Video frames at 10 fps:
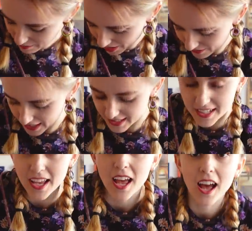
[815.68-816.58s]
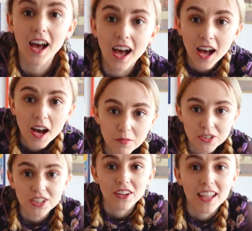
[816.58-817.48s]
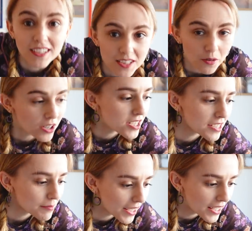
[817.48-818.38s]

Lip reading: on the fence. I'm also like squatting in my